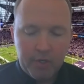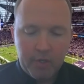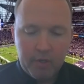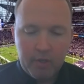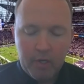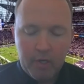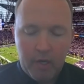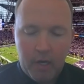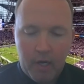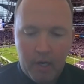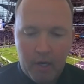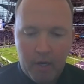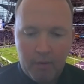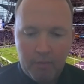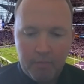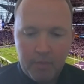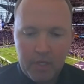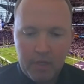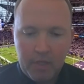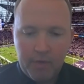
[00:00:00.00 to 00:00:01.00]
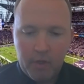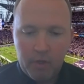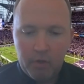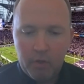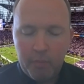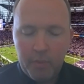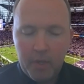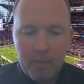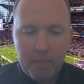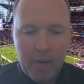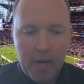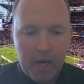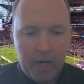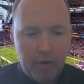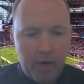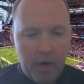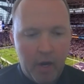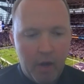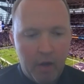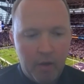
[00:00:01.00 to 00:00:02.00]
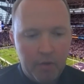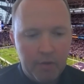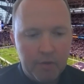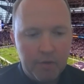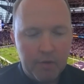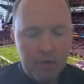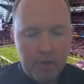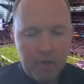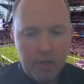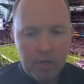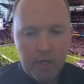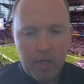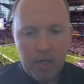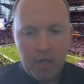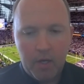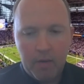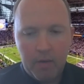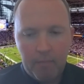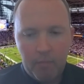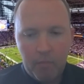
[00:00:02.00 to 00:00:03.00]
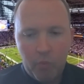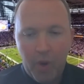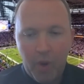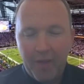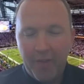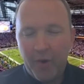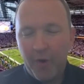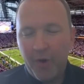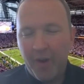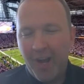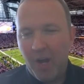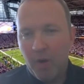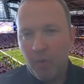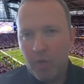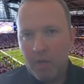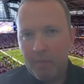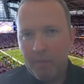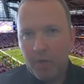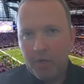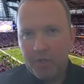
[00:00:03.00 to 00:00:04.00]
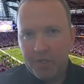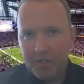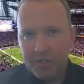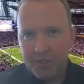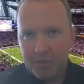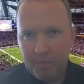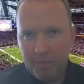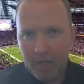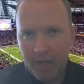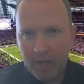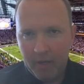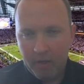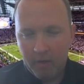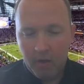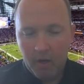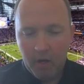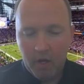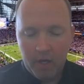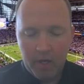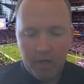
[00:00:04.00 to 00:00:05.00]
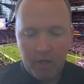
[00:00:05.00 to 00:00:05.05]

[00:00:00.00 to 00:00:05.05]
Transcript: To give you a little bit of background, whether or not we participate on